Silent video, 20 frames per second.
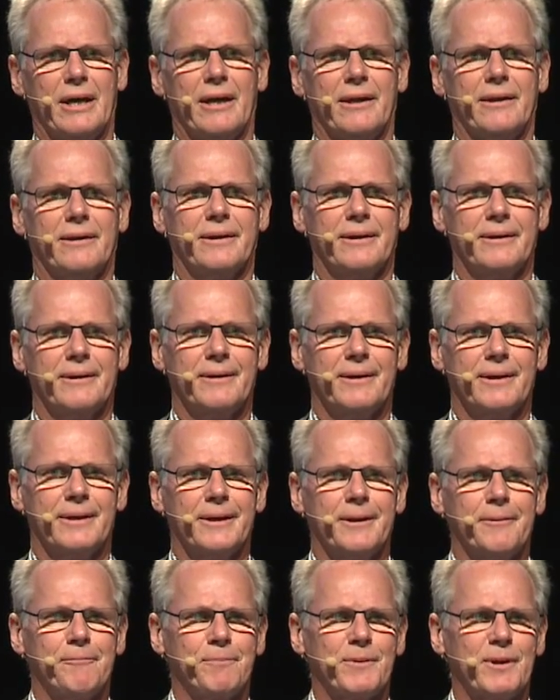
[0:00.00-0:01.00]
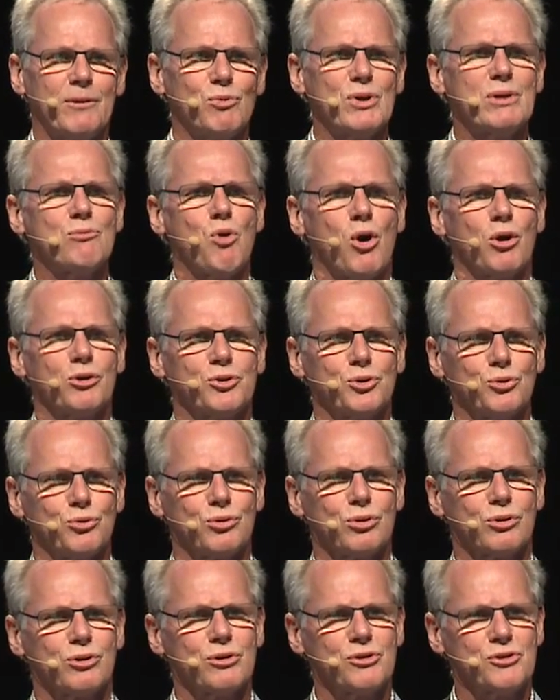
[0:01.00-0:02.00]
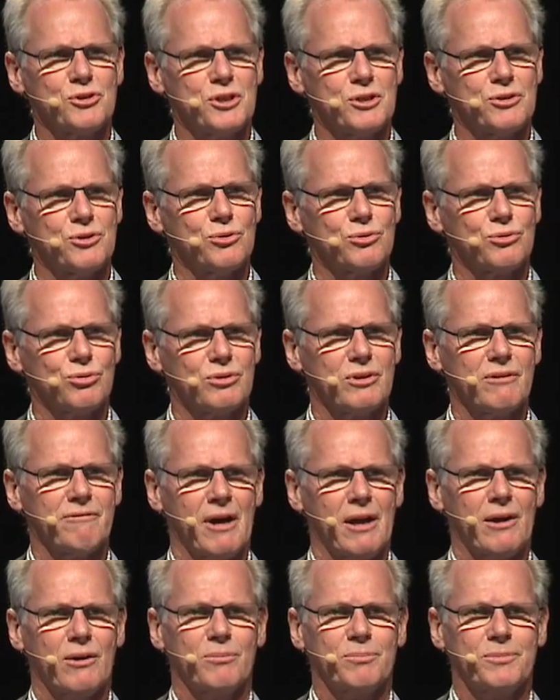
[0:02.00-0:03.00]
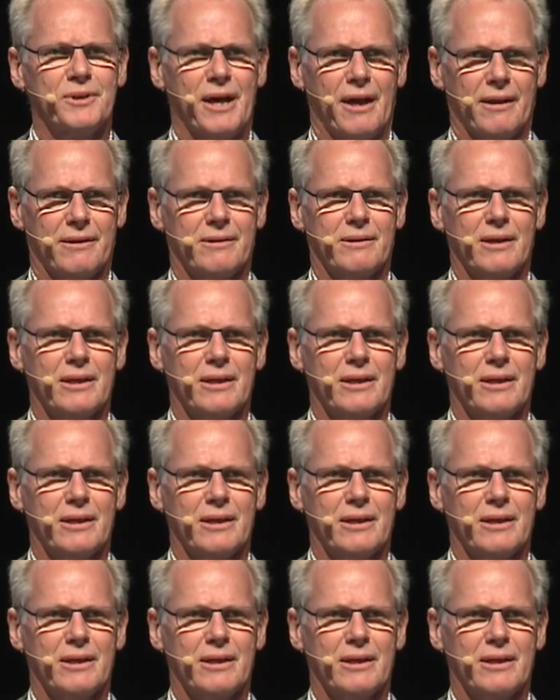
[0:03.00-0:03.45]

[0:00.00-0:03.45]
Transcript: And um, we want you to continue to develop that